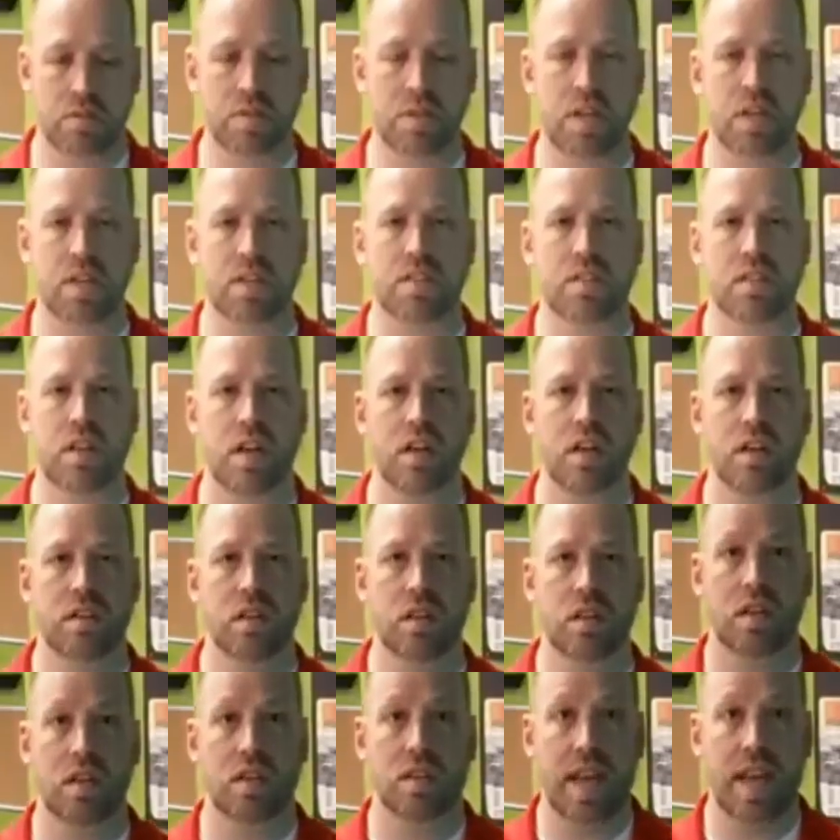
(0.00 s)
side, it's not
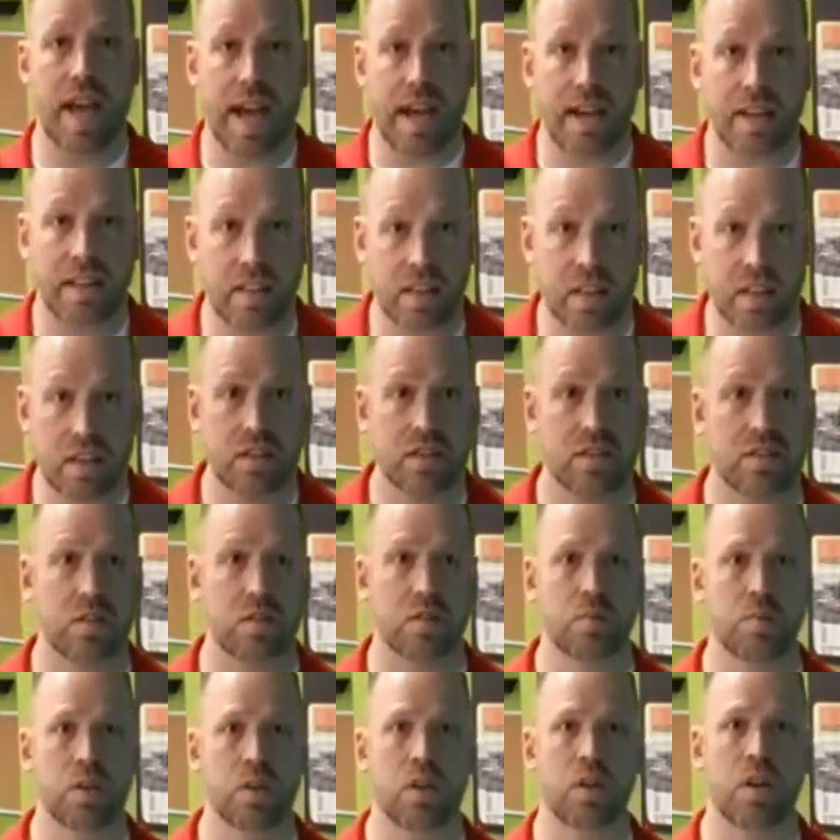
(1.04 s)
to attack the
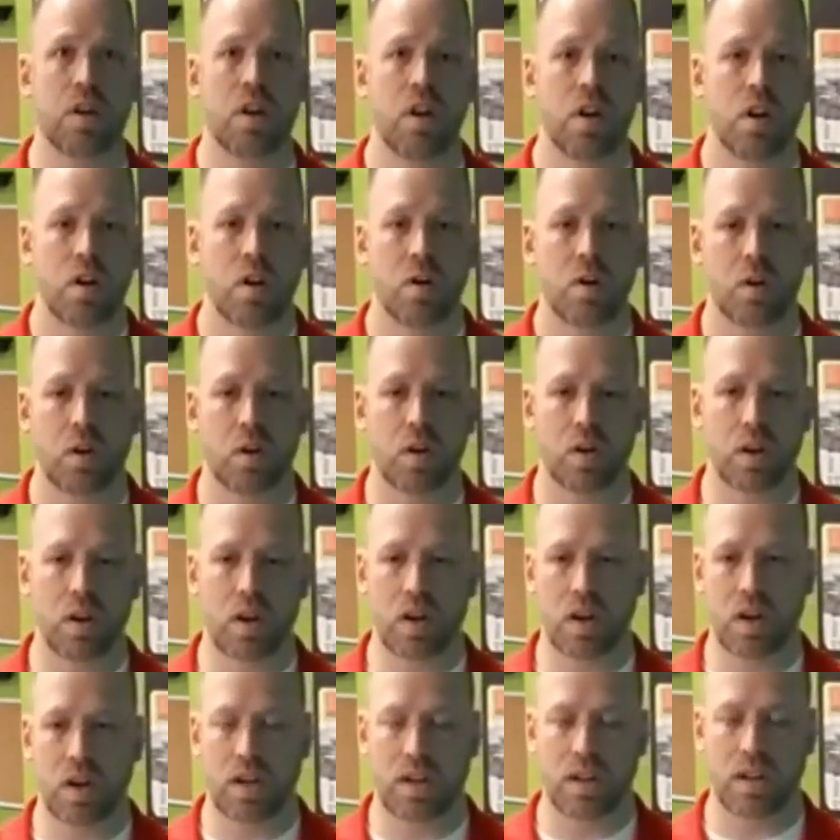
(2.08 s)
consumer
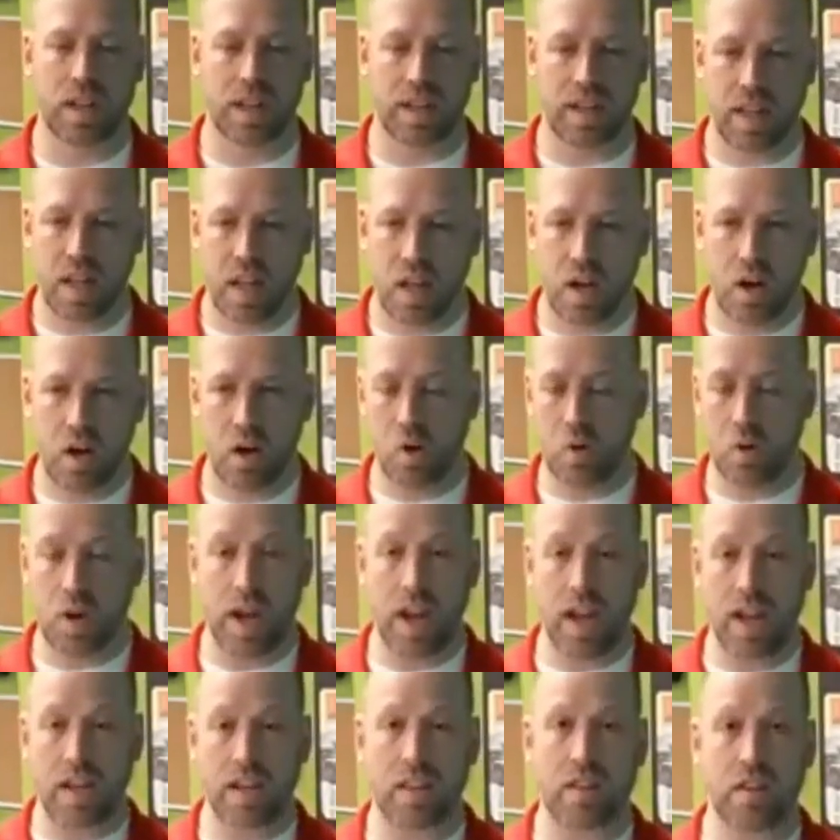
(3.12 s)
or like, oh,
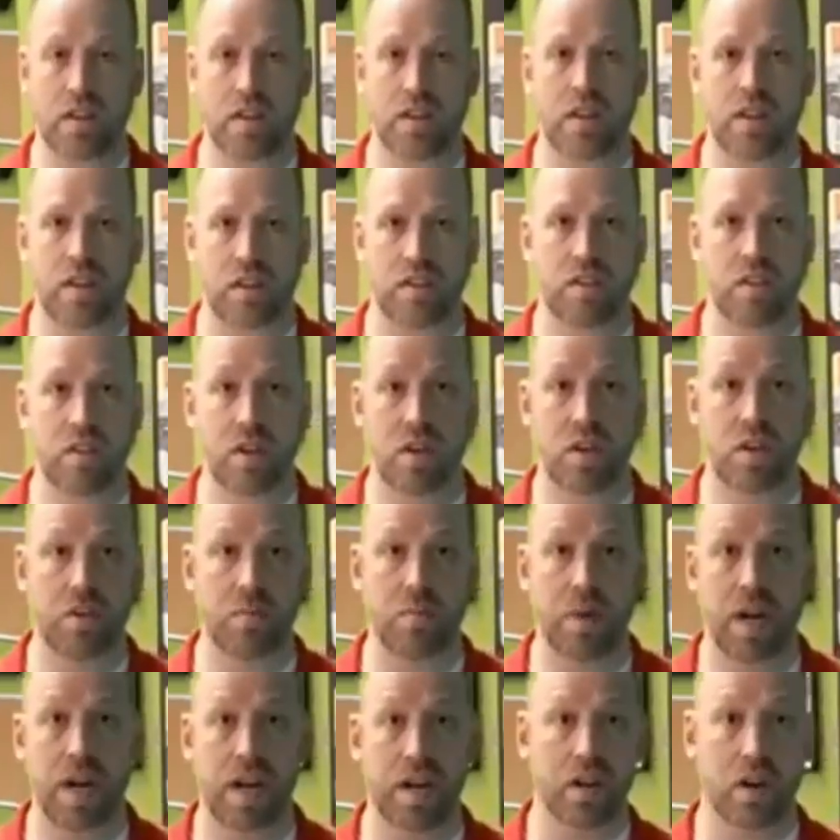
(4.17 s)
hey, they're here to
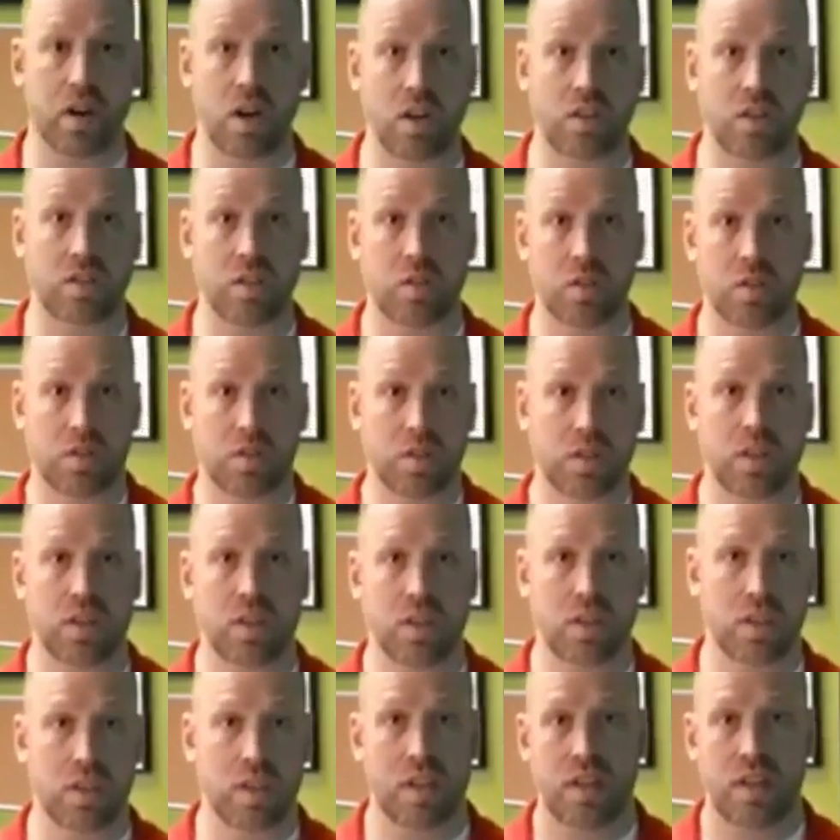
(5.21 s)
buy a car,
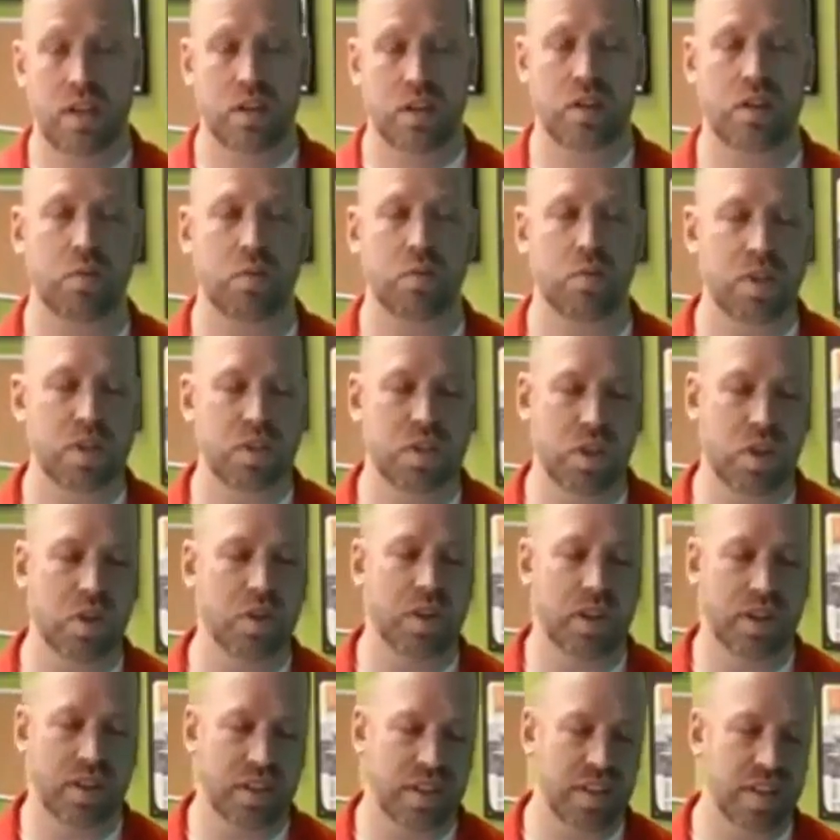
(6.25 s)
so we
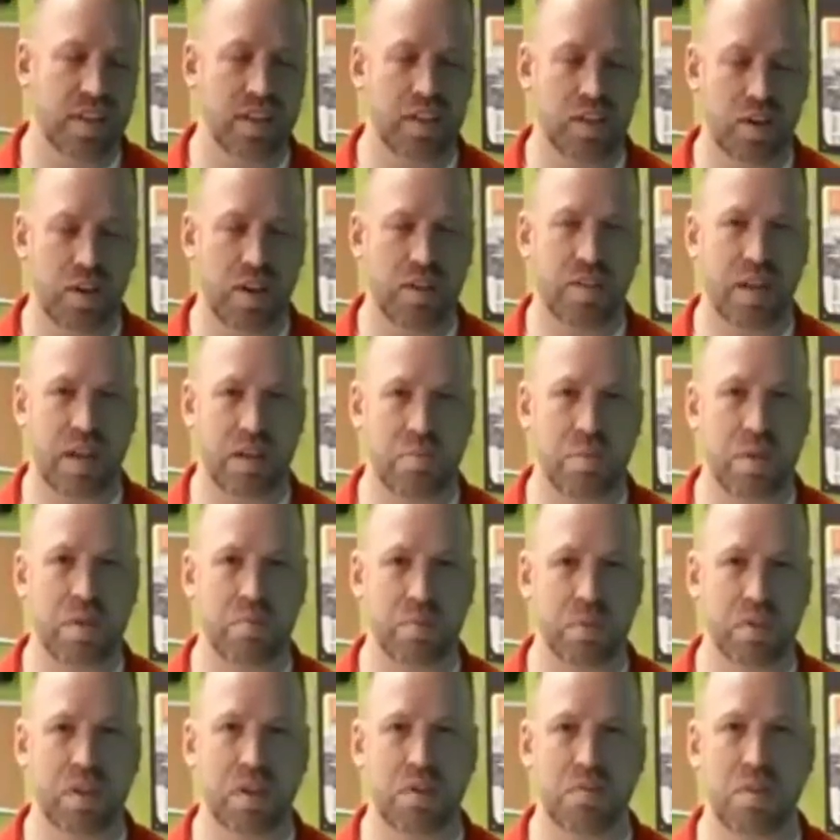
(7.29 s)
jokingly, you know, I've had
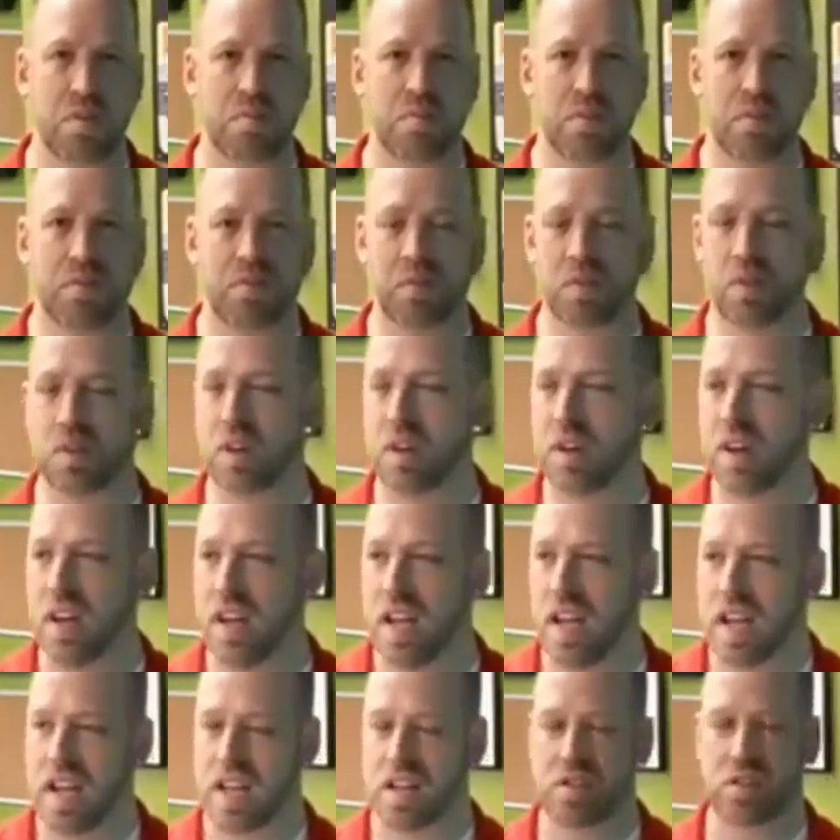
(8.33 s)
people come in before,
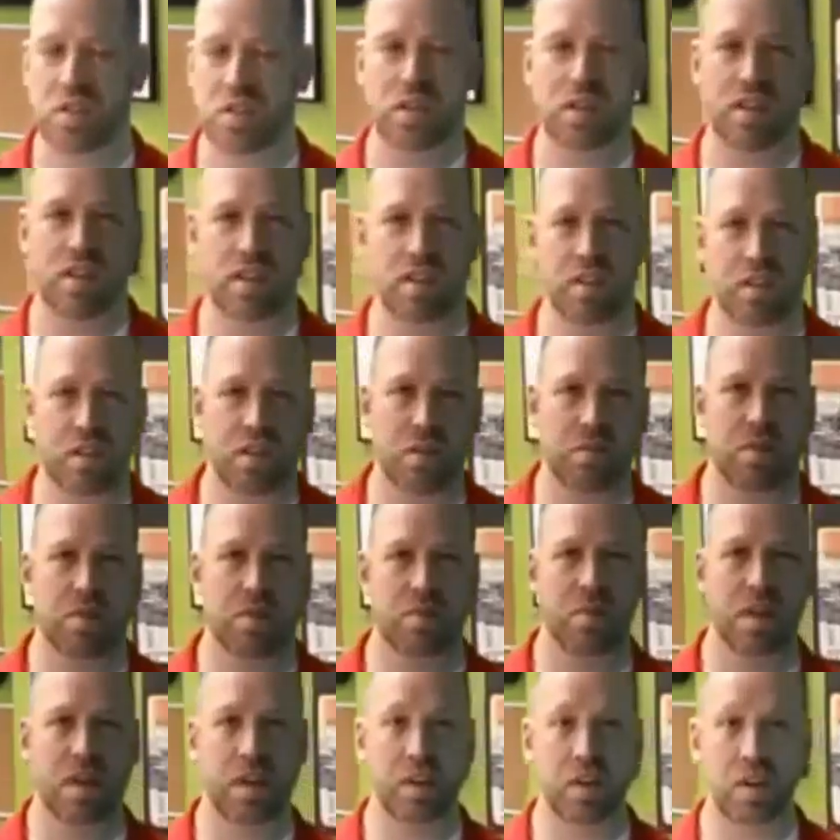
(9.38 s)
and jokingly they'll come in
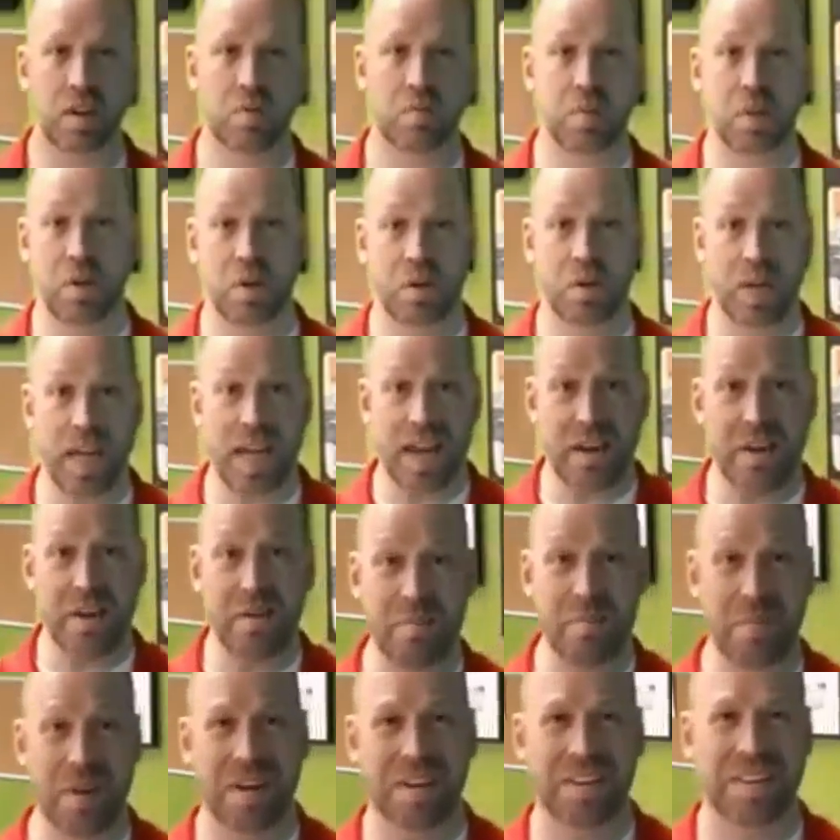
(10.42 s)
to buy a car, and we go, get
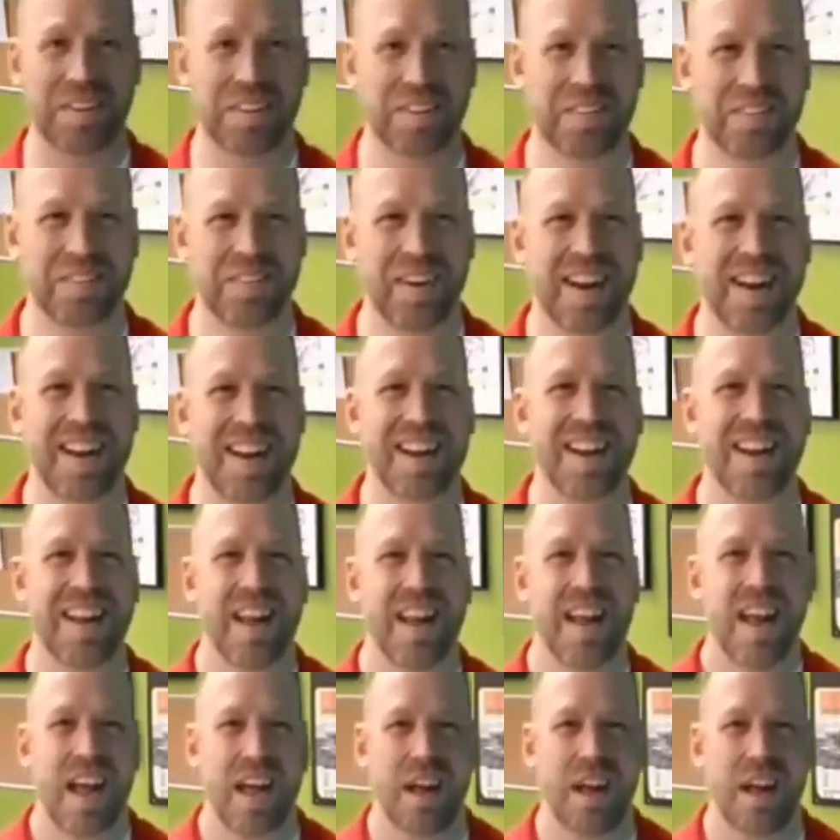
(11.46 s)
them, right?